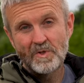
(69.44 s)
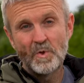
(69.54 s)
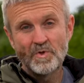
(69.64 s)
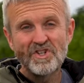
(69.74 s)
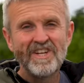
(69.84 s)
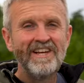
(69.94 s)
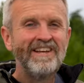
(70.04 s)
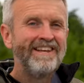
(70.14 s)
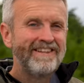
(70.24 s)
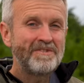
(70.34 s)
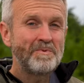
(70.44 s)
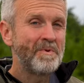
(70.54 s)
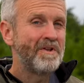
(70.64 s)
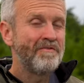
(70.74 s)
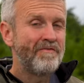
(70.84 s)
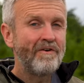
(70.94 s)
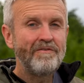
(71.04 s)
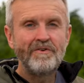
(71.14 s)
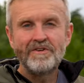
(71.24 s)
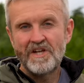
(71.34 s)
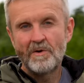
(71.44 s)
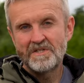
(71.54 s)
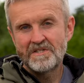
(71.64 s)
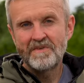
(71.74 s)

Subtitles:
launched. This was one of the very first helmets to